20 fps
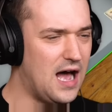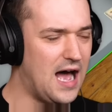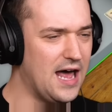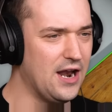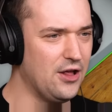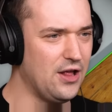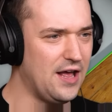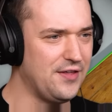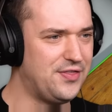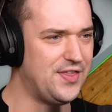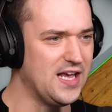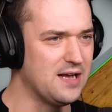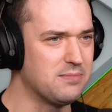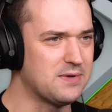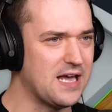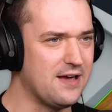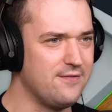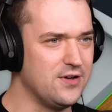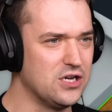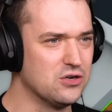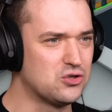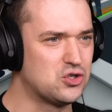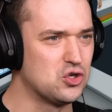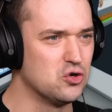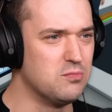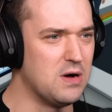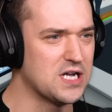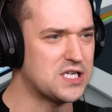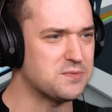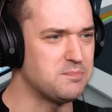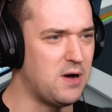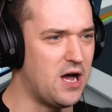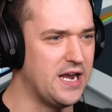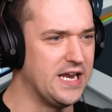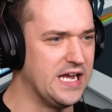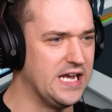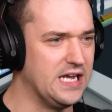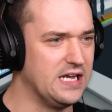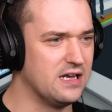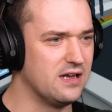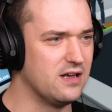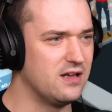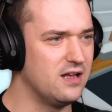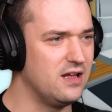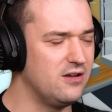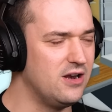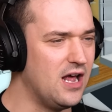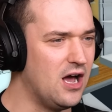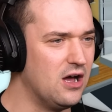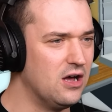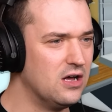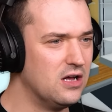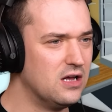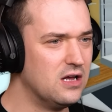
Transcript: I don't. I think I'm giving you too much money. No.